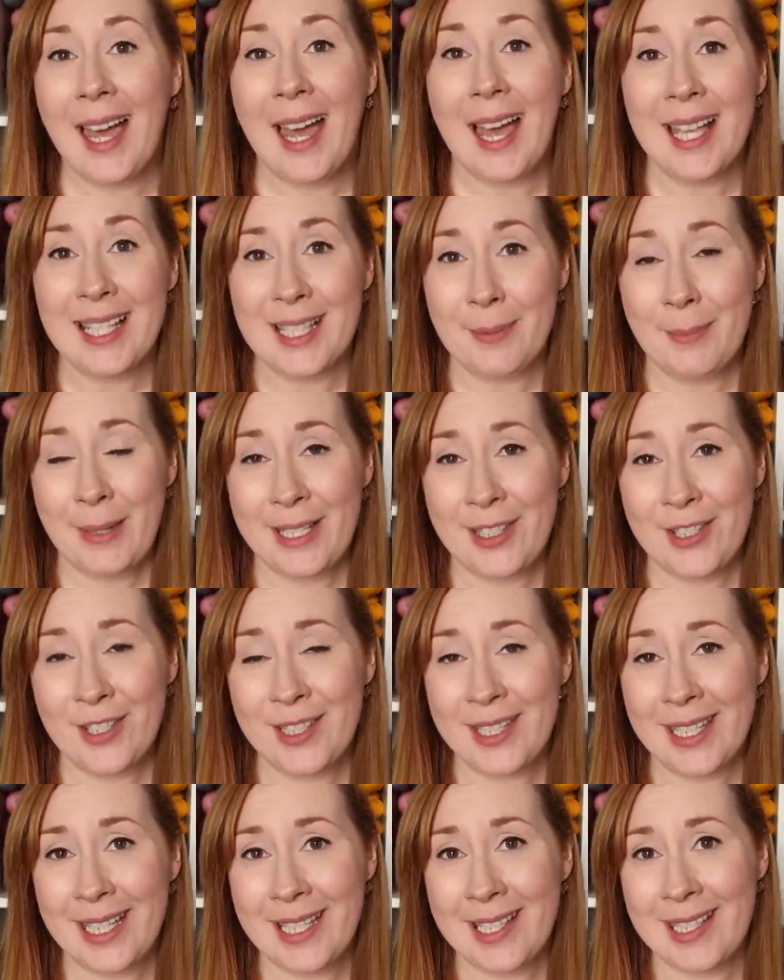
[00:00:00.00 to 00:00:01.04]
As I
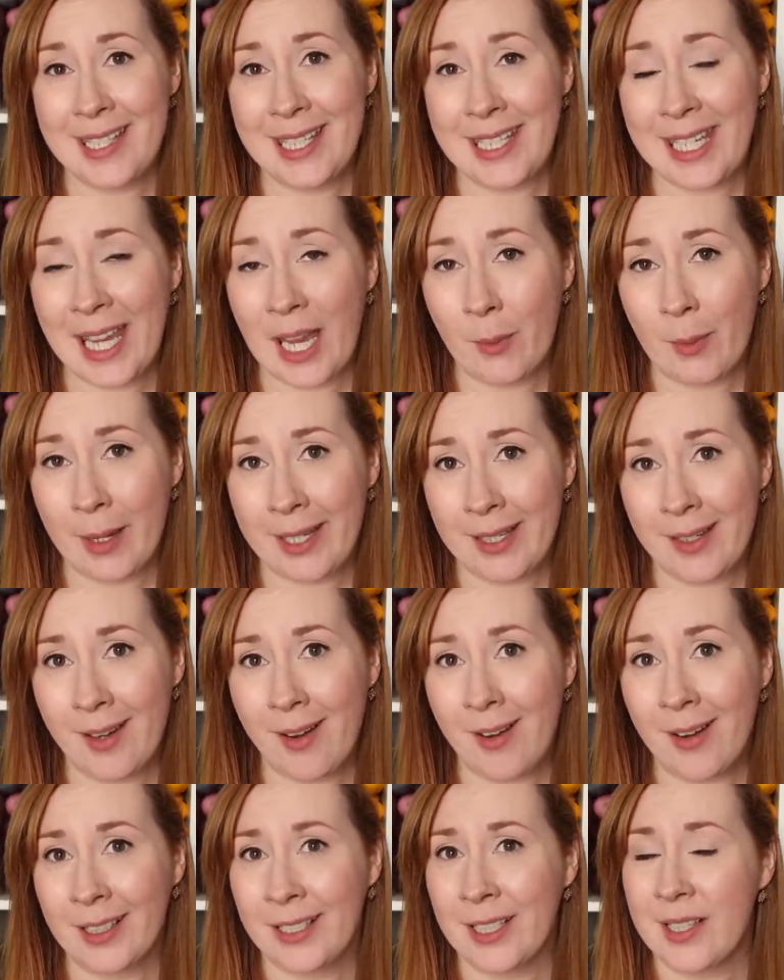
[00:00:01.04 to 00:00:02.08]
mentioned, it's DK weight
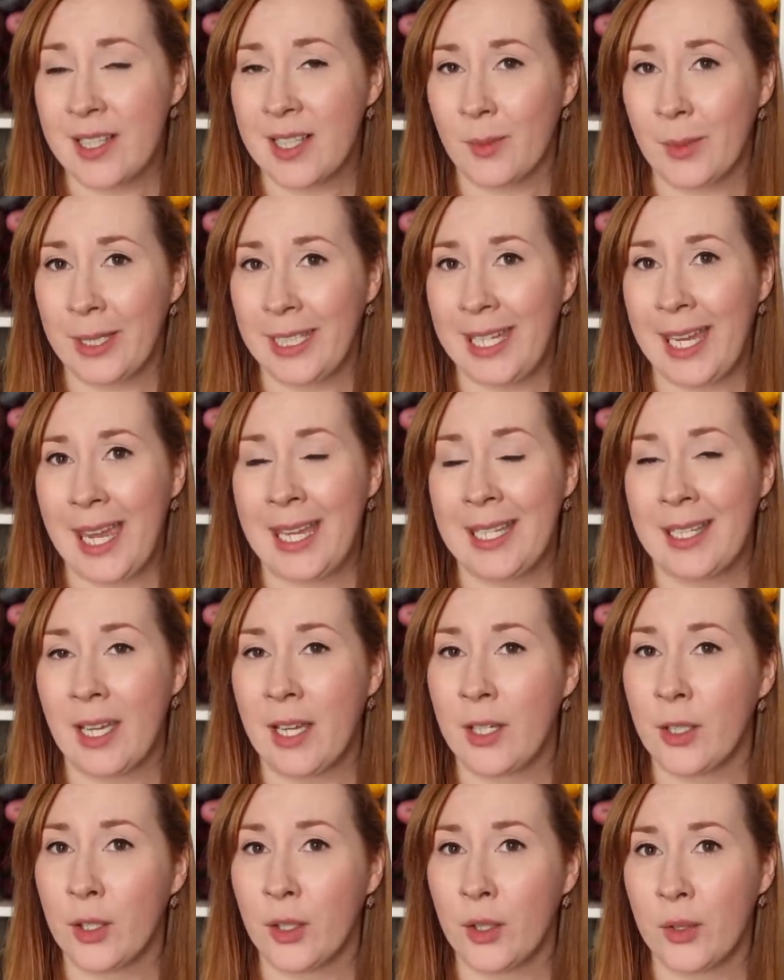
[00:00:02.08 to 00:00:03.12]
yarn, so again,
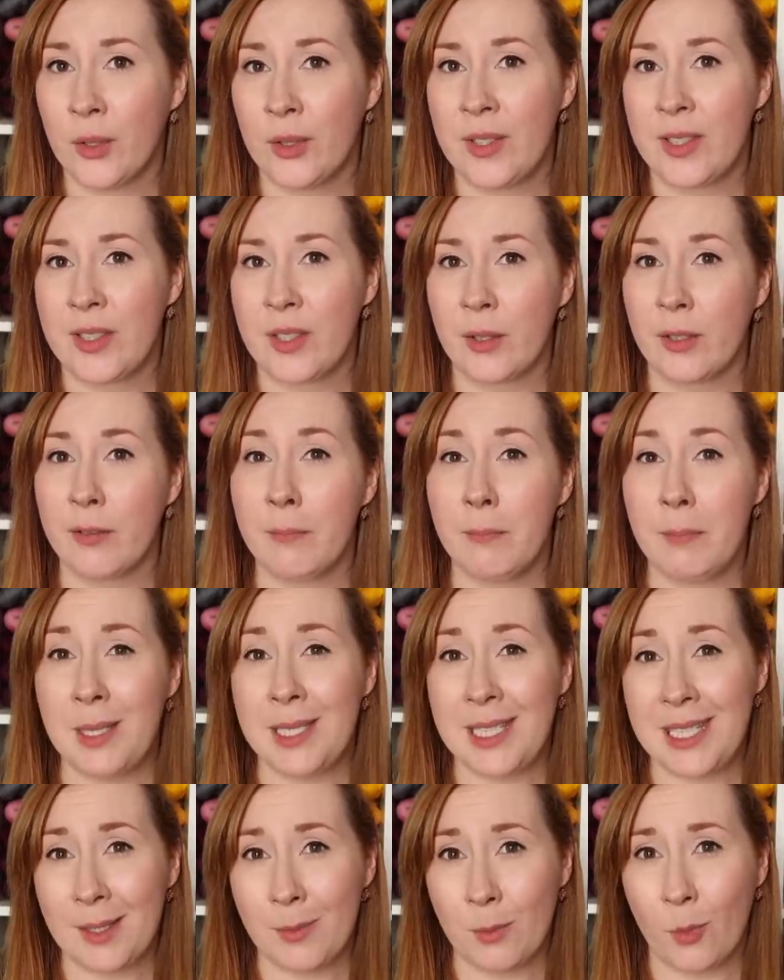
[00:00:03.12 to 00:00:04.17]
a good sort of
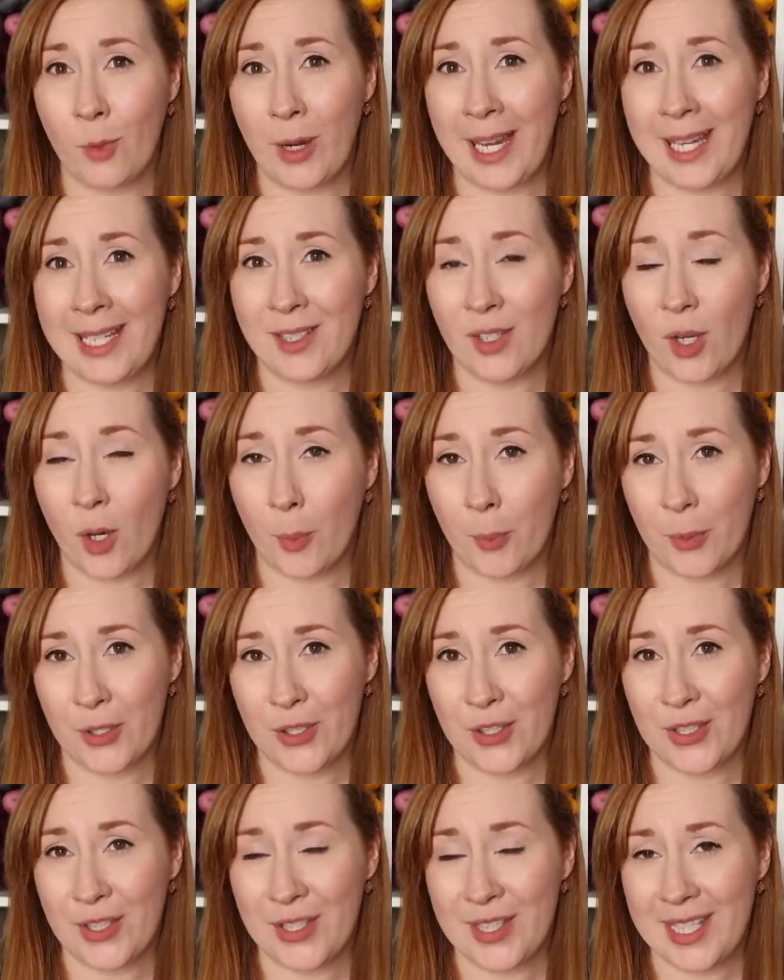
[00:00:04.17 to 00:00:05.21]
medium weight
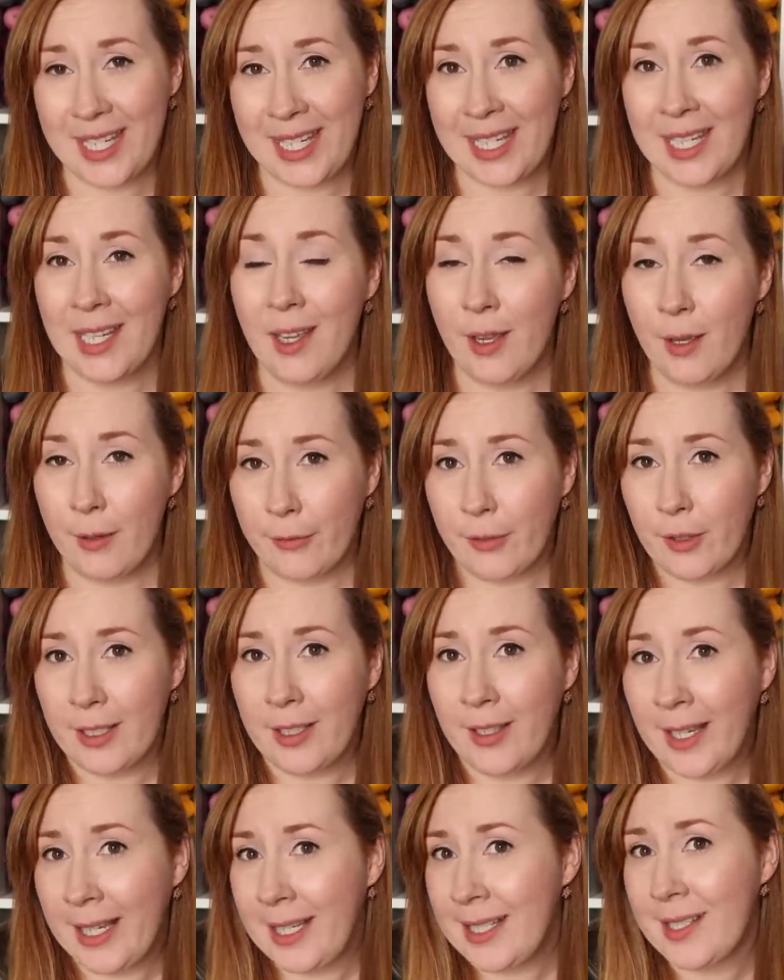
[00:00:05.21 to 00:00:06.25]
opportunity for a
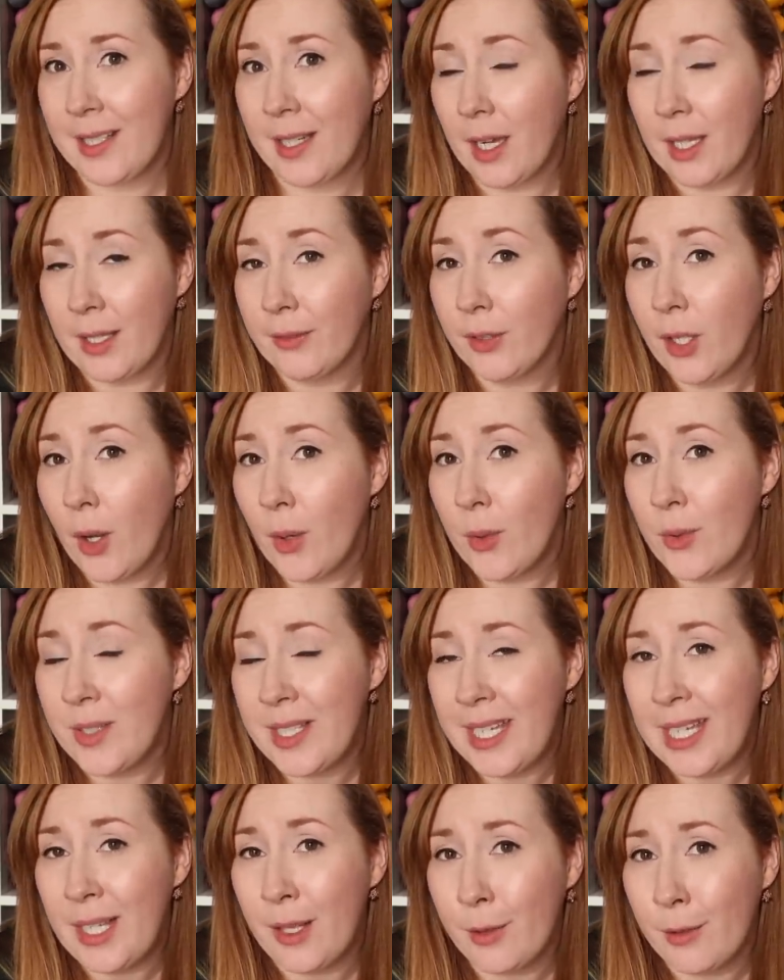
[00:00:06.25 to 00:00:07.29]
nice kind of
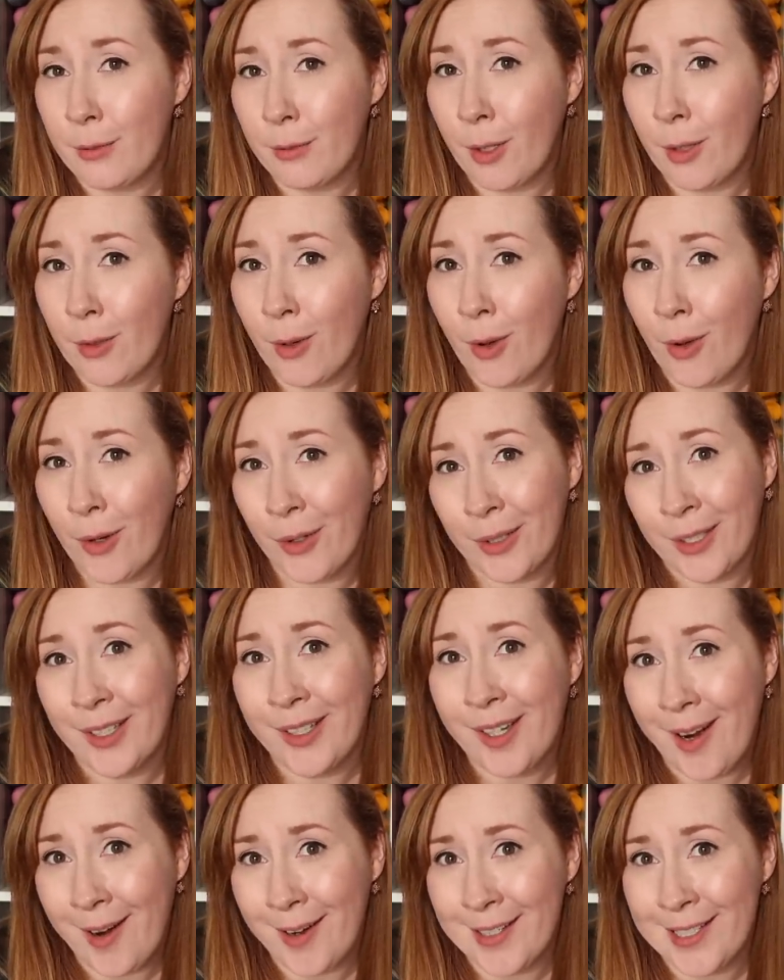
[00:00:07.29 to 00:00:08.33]
cozy throw on
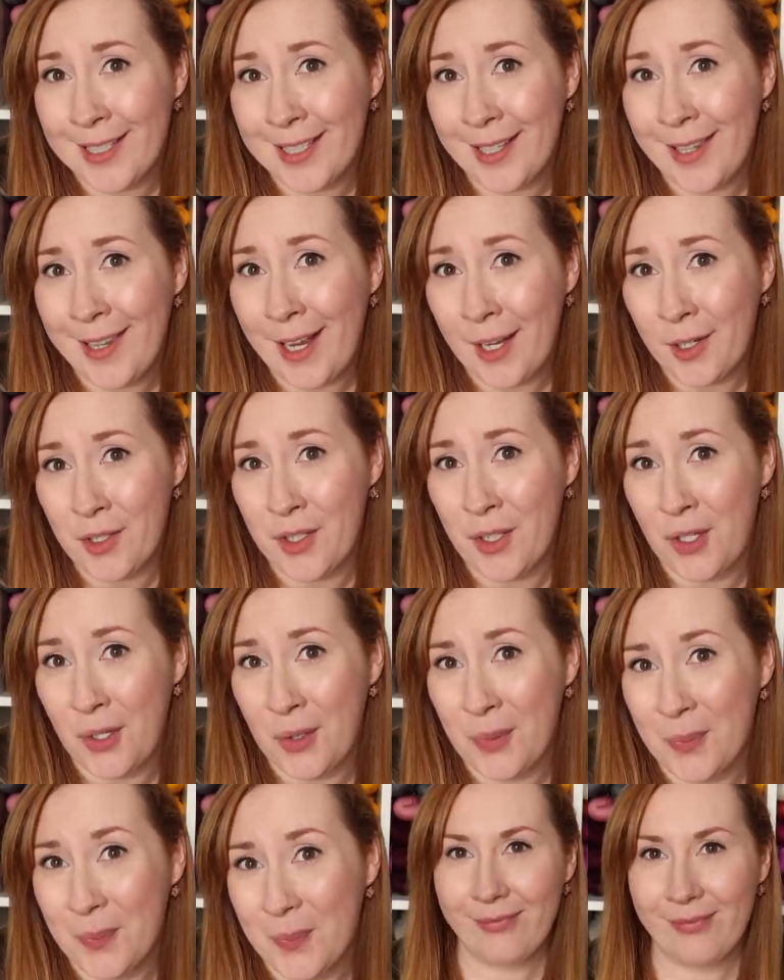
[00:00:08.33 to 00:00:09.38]
cardigan there too.